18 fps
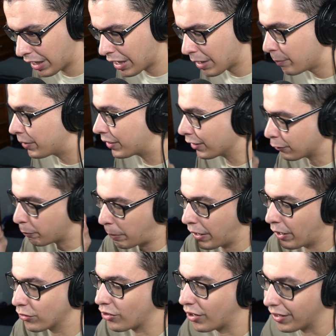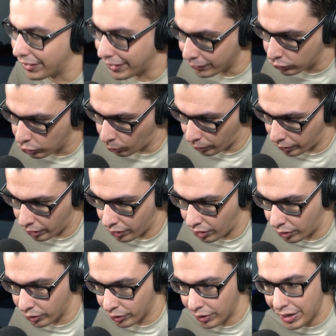Because pairs are linked to one
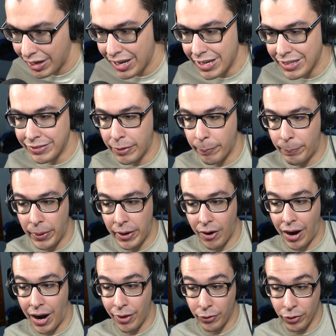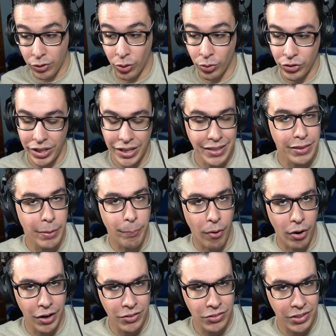another, the pair either goes in the
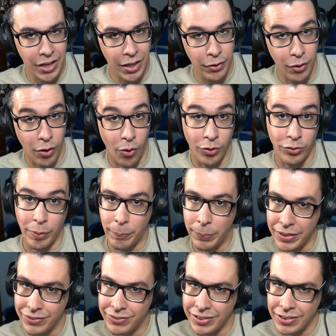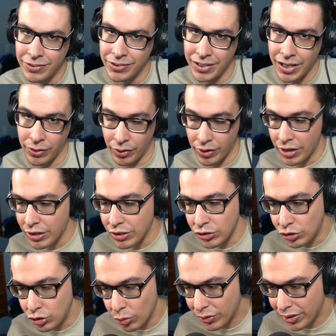party together or in the PC together.
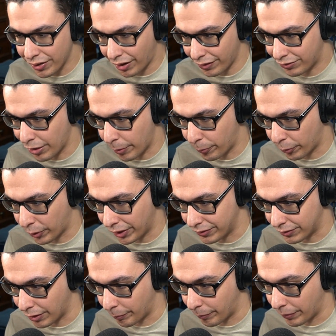You cannot separate them.